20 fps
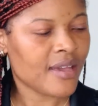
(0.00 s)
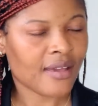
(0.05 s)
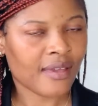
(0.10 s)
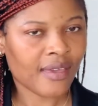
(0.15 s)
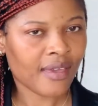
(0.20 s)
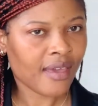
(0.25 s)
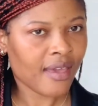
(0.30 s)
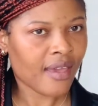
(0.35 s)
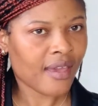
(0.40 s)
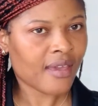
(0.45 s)

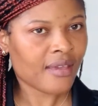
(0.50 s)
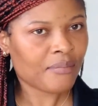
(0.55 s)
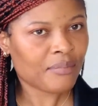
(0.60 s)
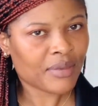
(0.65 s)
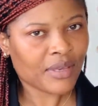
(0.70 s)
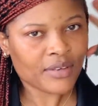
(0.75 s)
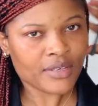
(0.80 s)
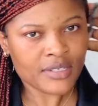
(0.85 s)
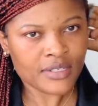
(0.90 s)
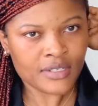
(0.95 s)
Okay,
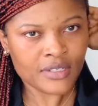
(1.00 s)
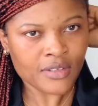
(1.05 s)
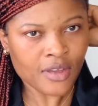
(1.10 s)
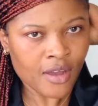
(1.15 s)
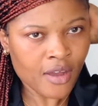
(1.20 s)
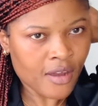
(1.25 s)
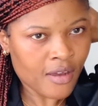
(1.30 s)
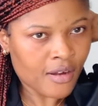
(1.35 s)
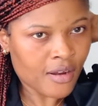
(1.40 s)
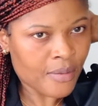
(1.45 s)
because it's
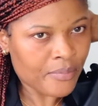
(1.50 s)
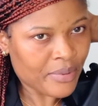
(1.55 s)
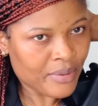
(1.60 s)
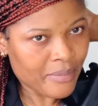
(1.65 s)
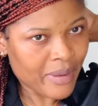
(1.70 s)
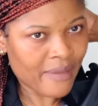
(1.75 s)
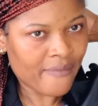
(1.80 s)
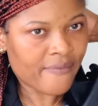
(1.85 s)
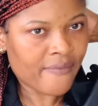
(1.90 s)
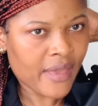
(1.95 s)
all up in
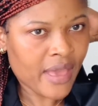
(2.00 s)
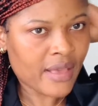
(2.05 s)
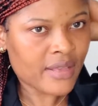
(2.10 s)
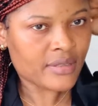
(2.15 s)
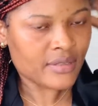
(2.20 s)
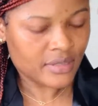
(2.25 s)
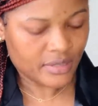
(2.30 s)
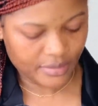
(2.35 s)
my face.